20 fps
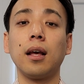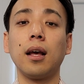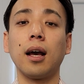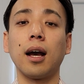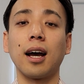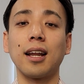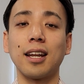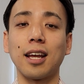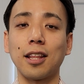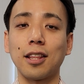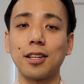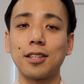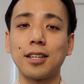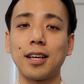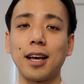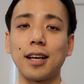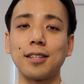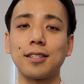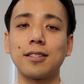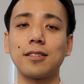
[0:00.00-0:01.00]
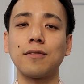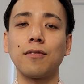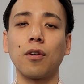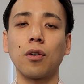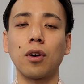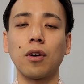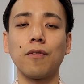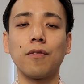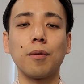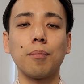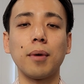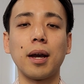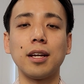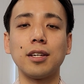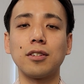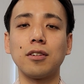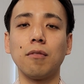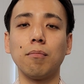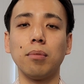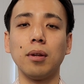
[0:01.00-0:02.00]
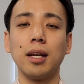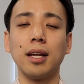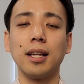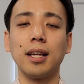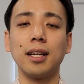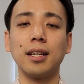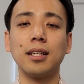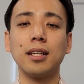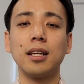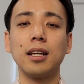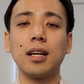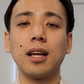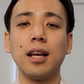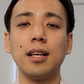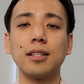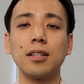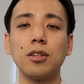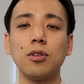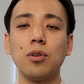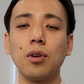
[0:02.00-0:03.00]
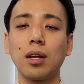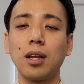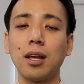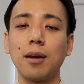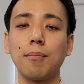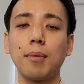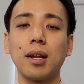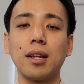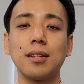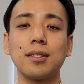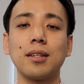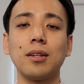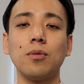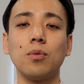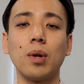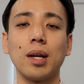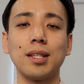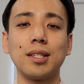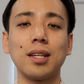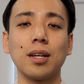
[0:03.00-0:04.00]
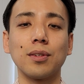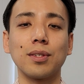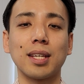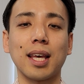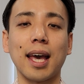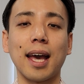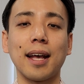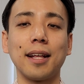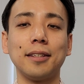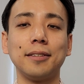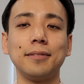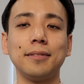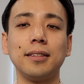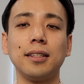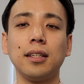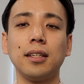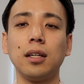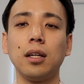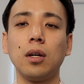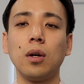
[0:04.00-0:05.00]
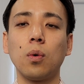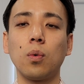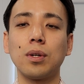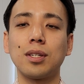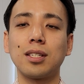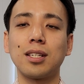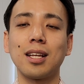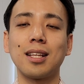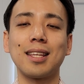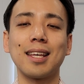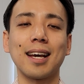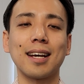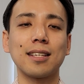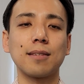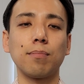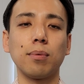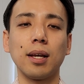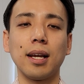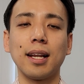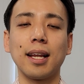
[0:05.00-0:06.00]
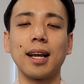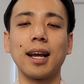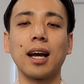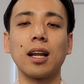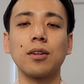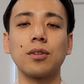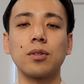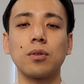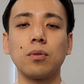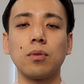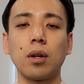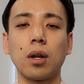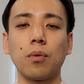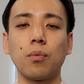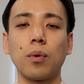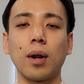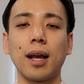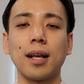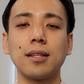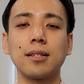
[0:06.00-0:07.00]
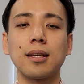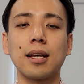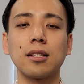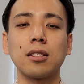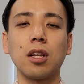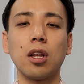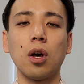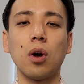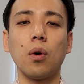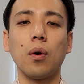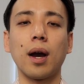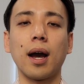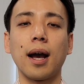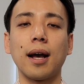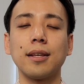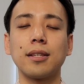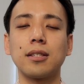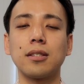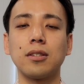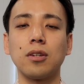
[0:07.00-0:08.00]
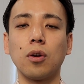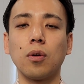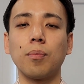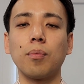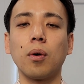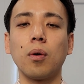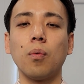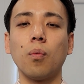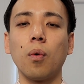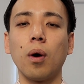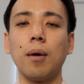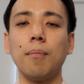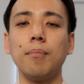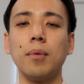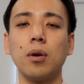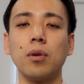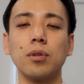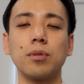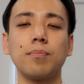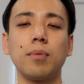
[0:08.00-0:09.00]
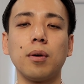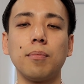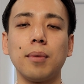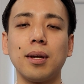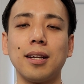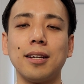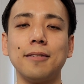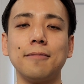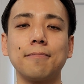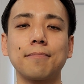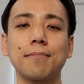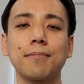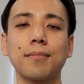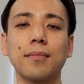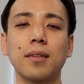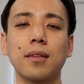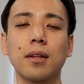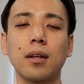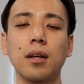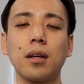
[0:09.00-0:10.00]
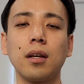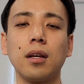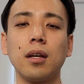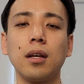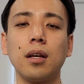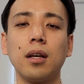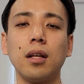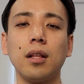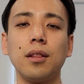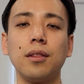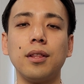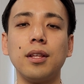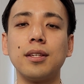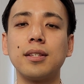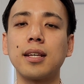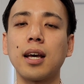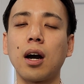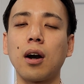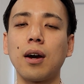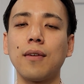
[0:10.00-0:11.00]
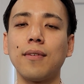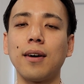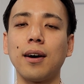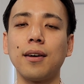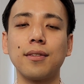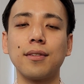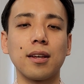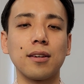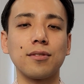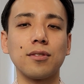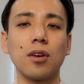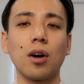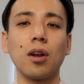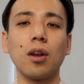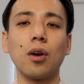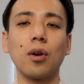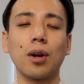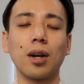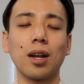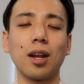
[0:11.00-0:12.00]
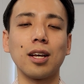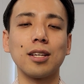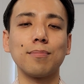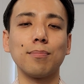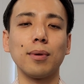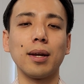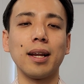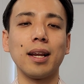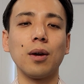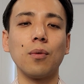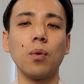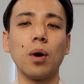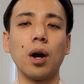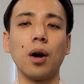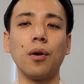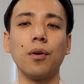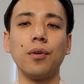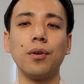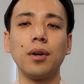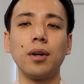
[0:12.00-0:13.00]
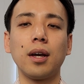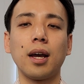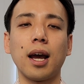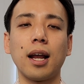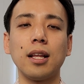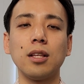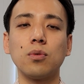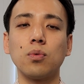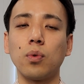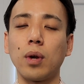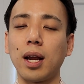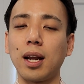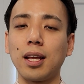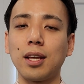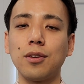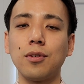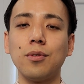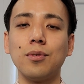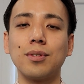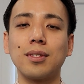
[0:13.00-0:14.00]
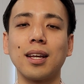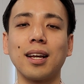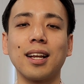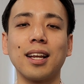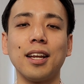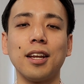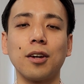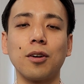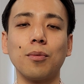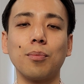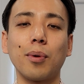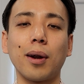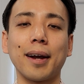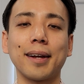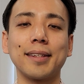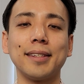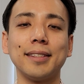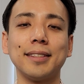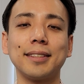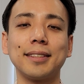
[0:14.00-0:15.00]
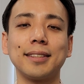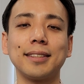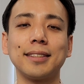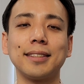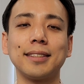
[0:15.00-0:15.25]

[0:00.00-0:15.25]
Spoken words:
Another test for confirmation of bleeding is a nuclear medicine red cell scan, which detects bleeding at rates as low as 0.1 mils per minute. This, however, does not localize bleeding well and is rarely used in clinical practice.